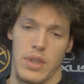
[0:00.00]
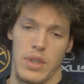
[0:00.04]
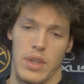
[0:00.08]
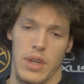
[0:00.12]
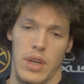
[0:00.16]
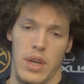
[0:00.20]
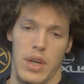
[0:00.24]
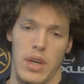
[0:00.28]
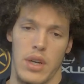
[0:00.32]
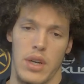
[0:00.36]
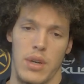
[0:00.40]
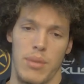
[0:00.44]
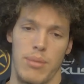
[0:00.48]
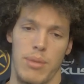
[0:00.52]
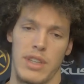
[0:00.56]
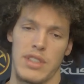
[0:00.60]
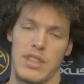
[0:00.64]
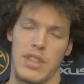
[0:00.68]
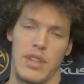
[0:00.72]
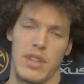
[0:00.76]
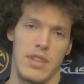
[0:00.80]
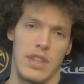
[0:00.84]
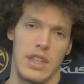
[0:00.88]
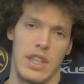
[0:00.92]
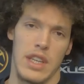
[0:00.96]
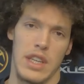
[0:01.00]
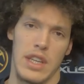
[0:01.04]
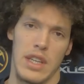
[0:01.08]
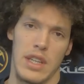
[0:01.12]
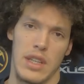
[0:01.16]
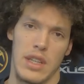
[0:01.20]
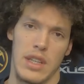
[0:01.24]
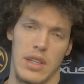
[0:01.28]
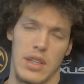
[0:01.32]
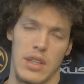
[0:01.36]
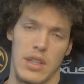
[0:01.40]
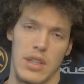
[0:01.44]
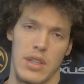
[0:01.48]
I hurt myself again,
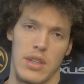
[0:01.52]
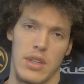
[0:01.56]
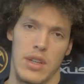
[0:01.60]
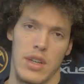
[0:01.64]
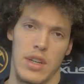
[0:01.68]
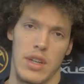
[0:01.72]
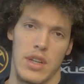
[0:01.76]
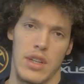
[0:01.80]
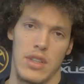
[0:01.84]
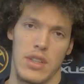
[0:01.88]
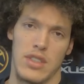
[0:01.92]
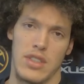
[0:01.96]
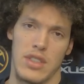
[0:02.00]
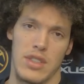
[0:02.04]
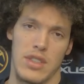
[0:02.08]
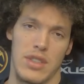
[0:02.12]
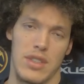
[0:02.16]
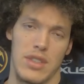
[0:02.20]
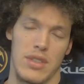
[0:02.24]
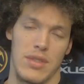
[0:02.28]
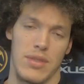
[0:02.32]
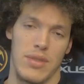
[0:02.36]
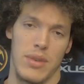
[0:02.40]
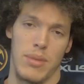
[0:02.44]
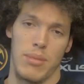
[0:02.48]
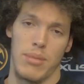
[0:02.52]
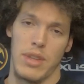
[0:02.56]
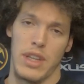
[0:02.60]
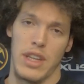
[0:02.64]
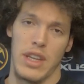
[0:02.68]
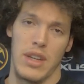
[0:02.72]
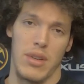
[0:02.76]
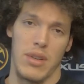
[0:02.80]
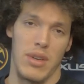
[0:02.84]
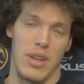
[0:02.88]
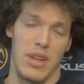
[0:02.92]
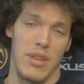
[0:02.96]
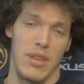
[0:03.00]
uh, just from
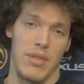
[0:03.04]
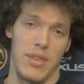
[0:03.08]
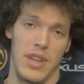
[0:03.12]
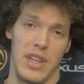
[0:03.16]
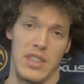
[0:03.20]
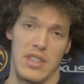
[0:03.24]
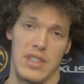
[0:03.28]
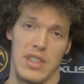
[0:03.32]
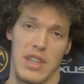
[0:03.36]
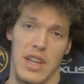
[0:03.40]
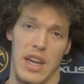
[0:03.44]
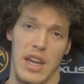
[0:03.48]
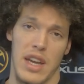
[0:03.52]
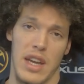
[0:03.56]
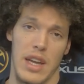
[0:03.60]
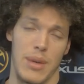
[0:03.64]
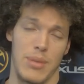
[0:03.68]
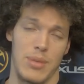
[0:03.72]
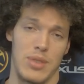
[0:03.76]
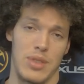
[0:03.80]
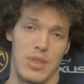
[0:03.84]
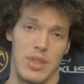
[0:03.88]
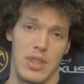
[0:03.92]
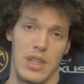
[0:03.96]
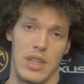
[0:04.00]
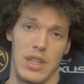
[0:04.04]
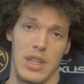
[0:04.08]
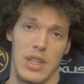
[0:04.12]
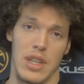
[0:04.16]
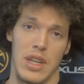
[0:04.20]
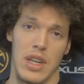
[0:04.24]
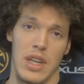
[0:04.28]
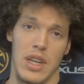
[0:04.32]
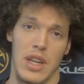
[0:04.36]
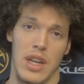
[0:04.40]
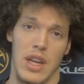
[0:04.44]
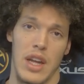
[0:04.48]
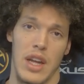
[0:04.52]
lingering effects of that hamstring,
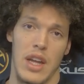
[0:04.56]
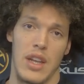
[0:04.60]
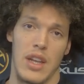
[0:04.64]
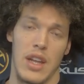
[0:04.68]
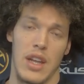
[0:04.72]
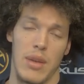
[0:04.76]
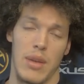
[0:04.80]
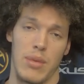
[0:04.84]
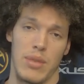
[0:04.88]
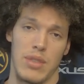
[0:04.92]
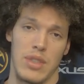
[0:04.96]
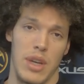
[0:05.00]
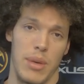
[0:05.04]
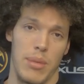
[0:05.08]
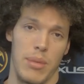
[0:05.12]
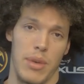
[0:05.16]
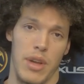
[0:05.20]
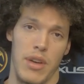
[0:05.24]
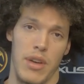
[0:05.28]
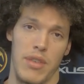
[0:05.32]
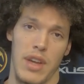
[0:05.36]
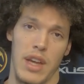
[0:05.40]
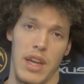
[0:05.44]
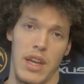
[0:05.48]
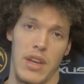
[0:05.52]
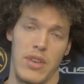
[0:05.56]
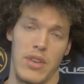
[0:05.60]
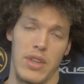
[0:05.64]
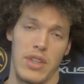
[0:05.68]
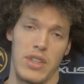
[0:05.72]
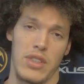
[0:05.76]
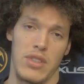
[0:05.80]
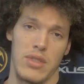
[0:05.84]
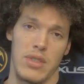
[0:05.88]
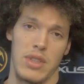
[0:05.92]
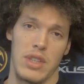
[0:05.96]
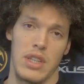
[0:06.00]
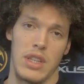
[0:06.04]
and then was coming off an ankle
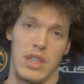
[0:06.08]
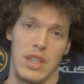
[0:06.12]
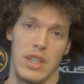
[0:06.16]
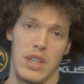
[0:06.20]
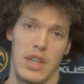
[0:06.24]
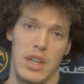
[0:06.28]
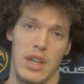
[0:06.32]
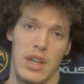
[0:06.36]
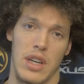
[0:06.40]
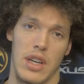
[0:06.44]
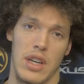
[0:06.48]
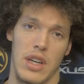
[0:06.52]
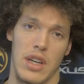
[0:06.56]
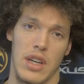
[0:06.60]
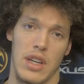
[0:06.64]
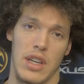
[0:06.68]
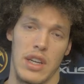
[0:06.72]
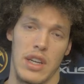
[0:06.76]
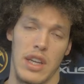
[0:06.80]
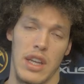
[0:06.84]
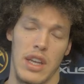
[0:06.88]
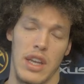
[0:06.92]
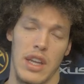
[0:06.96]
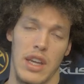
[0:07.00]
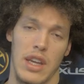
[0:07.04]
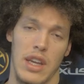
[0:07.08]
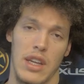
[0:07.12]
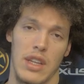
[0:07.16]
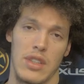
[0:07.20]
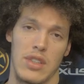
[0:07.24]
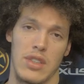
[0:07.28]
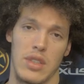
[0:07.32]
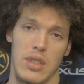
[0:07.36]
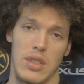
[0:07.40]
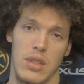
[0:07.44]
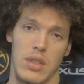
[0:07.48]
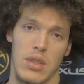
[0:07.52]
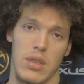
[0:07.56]
injury, uh, getting
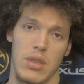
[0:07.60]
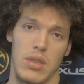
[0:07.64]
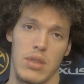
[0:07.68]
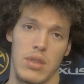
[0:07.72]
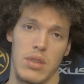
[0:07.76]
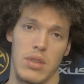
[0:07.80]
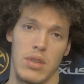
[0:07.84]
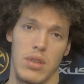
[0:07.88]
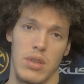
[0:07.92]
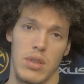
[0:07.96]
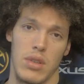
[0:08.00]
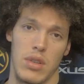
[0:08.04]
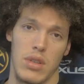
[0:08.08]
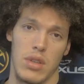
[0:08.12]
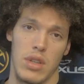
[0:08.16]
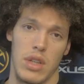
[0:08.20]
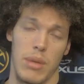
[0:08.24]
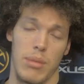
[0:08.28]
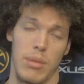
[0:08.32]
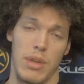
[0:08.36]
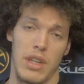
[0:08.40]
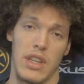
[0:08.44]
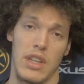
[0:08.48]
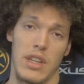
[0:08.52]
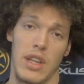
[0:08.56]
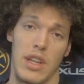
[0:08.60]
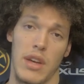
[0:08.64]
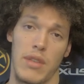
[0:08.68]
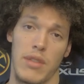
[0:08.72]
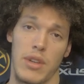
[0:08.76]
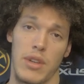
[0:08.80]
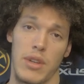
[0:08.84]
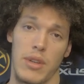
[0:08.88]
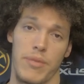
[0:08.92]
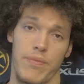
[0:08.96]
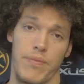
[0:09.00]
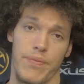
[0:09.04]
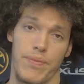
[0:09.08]
into coming into
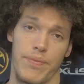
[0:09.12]
Denver.